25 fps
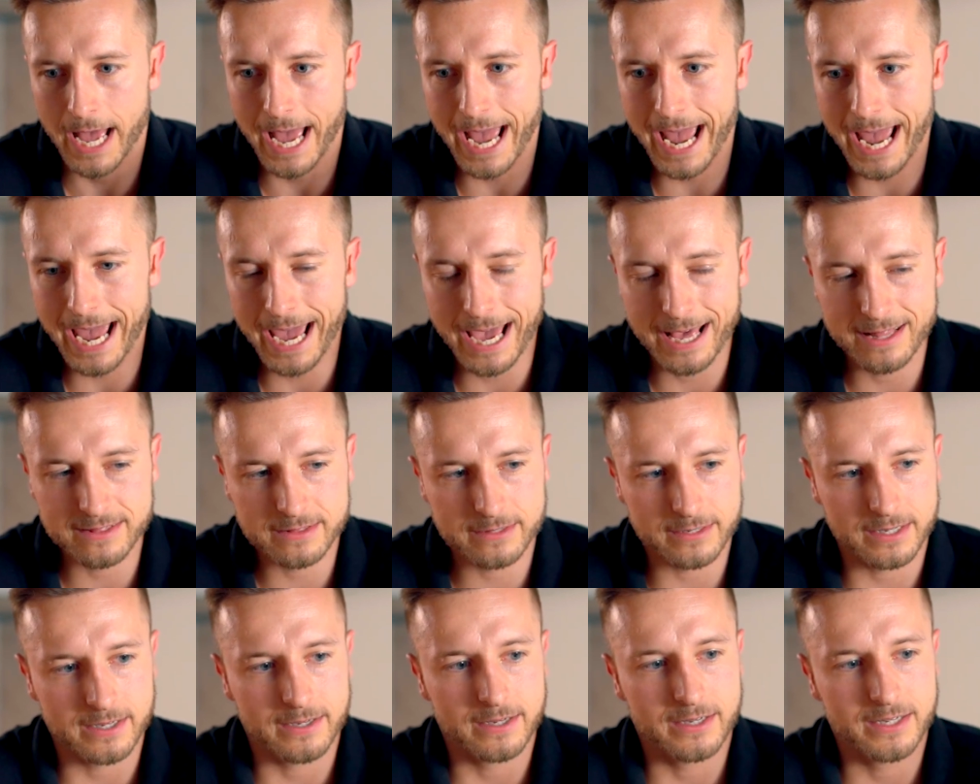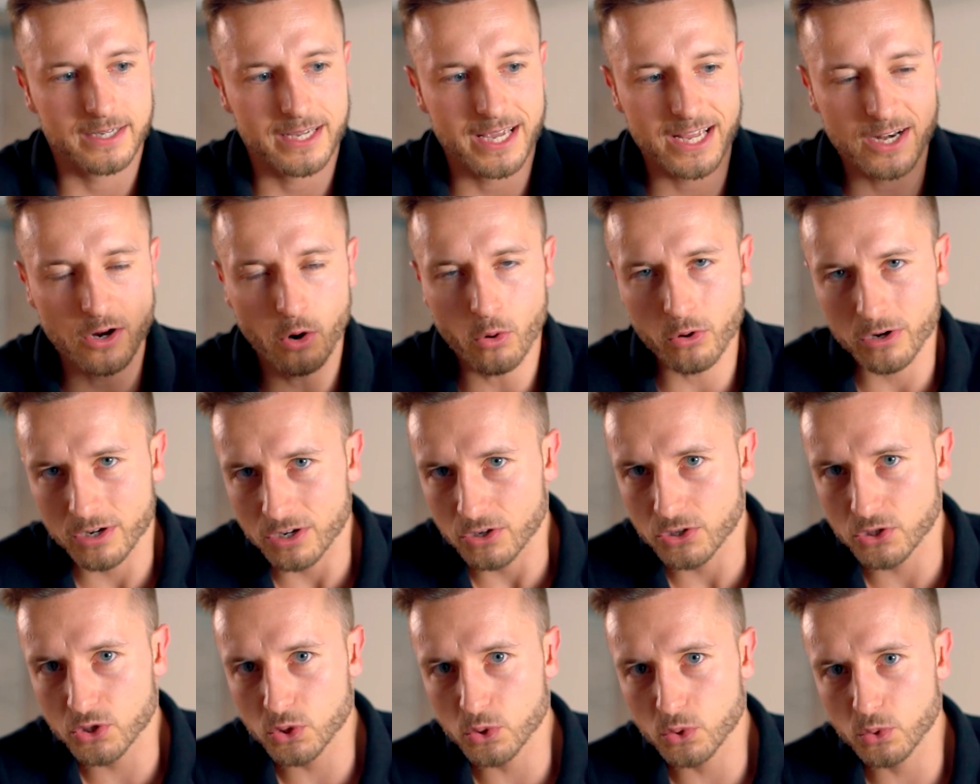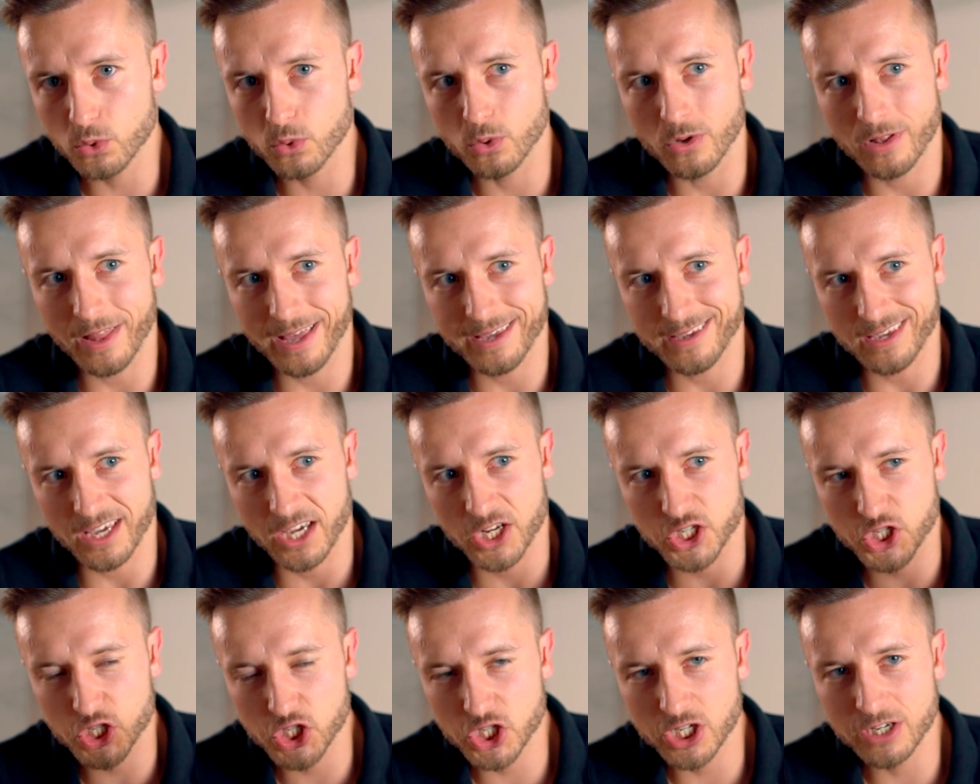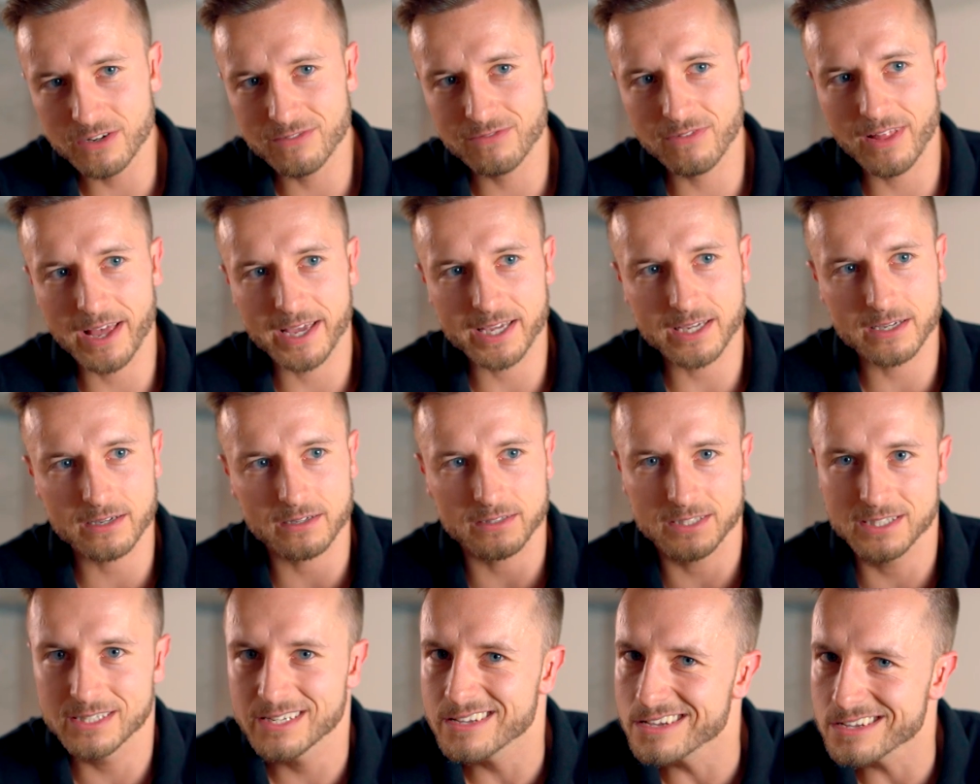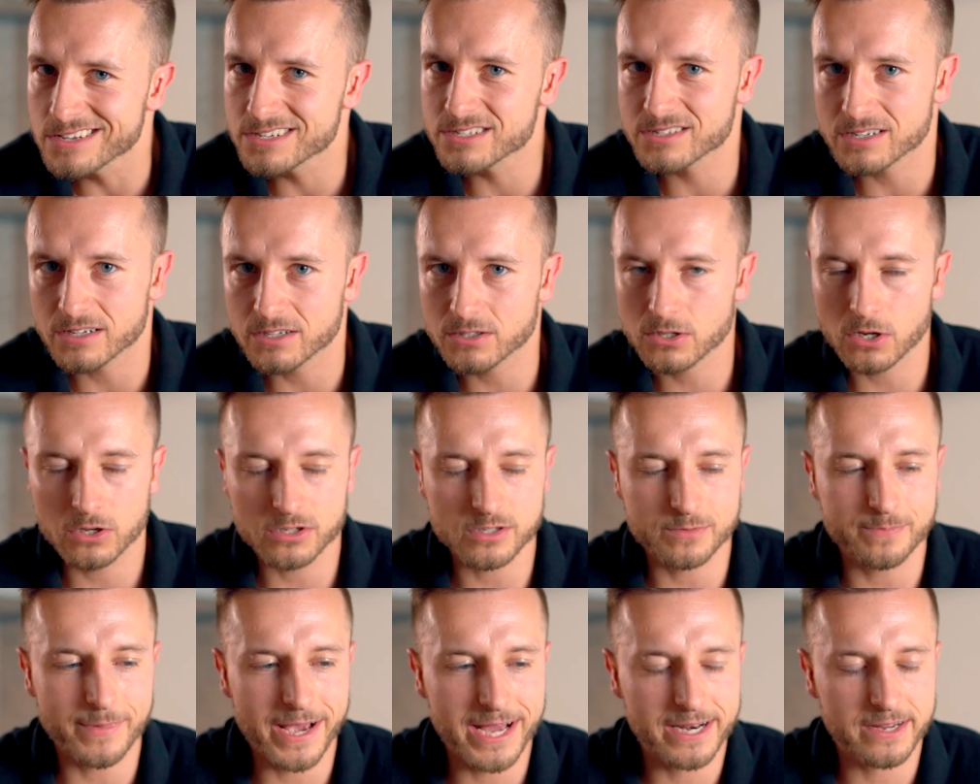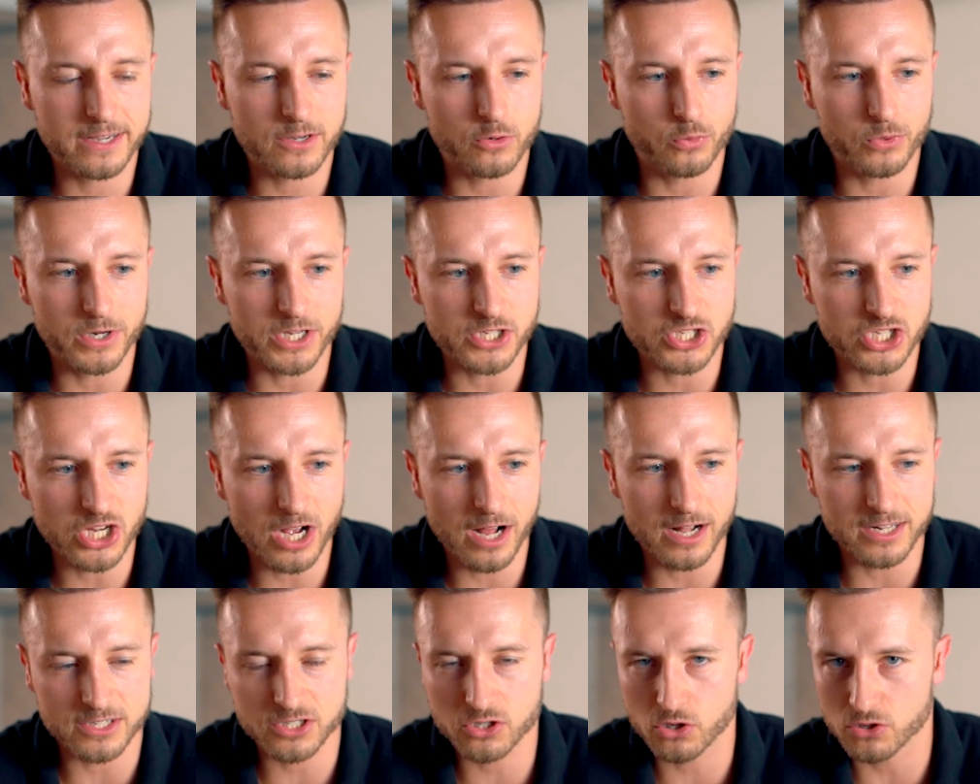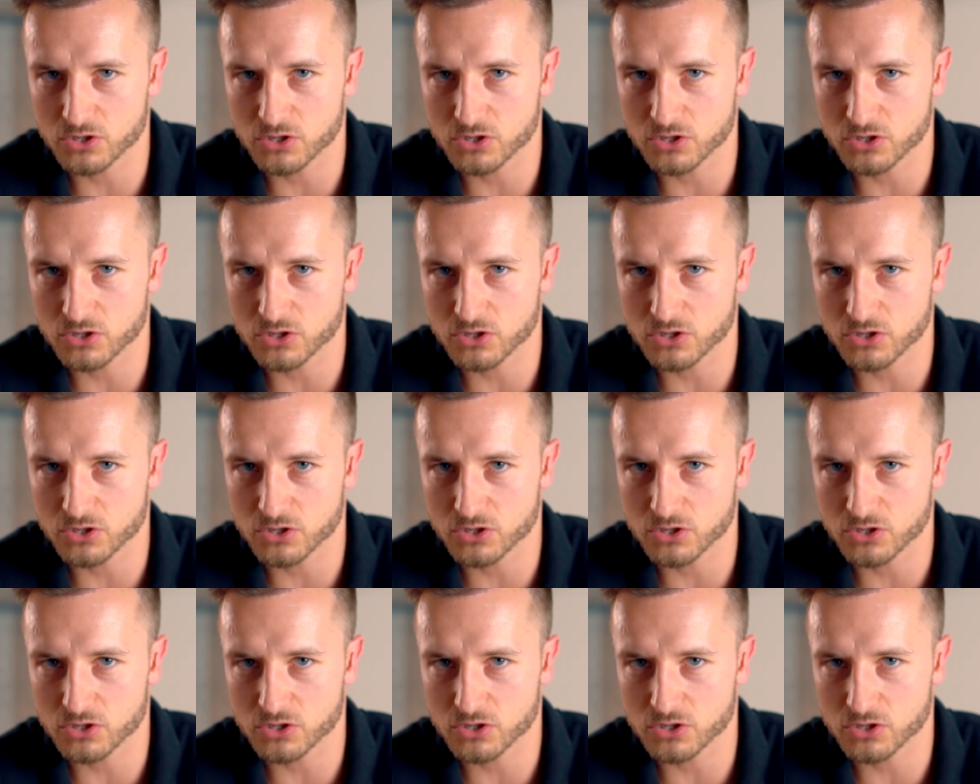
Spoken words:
And in order to like achieve like decent cosmetic results,